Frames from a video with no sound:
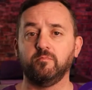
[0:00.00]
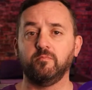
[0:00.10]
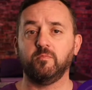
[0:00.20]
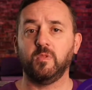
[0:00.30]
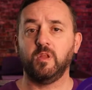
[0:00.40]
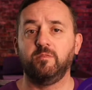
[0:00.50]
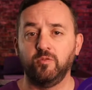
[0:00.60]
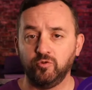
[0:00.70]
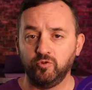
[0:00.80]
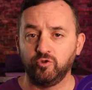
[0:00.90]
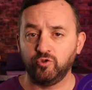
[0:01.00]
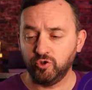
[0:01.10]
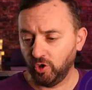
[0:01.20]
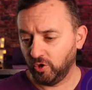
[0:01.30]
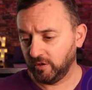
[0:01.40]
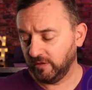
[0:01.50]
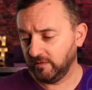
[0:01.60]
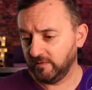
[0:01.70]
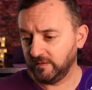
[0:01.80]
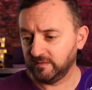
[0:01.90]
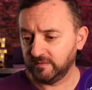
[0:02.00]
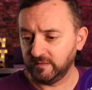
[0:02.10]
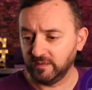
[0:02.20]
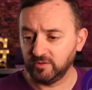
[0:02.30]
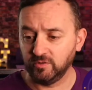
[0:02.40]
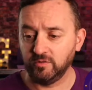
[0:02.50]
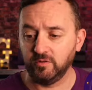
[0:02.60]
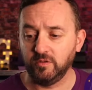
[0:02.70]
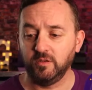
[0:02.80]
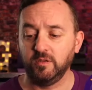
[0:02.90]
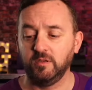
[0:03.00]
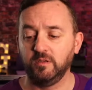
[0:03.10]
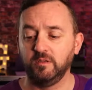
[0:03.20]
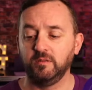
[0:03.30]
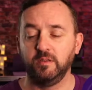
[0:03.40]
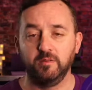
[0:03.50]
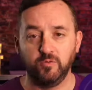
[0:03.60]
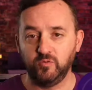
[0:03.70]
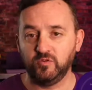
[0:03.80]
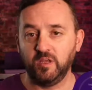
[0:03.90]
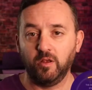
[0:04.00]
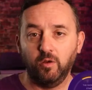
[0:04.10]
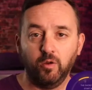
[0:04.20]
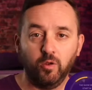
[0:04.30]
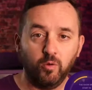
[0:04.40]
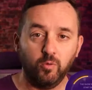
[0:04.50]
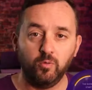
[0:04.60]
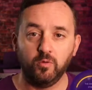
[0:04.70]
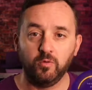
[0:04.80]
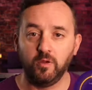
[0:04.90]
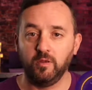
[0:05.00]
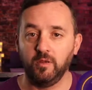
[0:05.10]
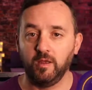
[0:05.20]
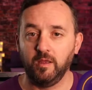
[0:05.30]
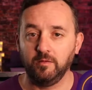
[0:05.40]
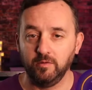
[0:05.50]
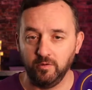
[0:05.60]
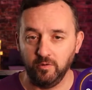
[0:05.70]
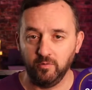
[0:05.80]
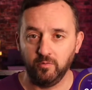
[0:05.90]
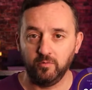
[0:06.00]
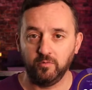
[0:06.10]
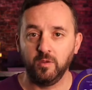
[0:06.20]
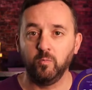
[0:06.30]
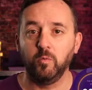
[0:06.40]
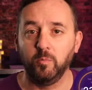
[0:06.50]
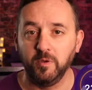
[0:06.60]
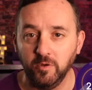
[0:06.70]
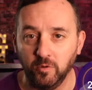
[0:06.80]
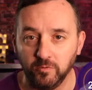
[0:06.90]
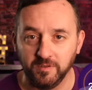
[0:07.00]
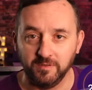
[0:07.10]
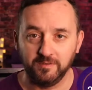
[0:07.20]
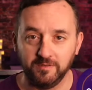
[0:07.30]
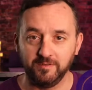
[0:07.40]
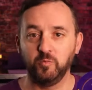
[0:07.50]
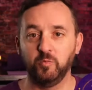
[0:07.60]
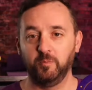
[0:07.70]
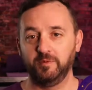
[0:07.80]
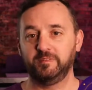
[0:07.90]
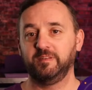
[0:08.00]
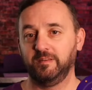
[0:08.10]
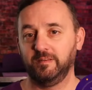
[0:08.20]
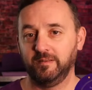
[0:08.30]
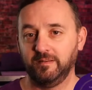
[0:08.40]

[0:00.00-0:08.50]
If you're just joining this session, and if you say hello, it will be noted, you will be seen.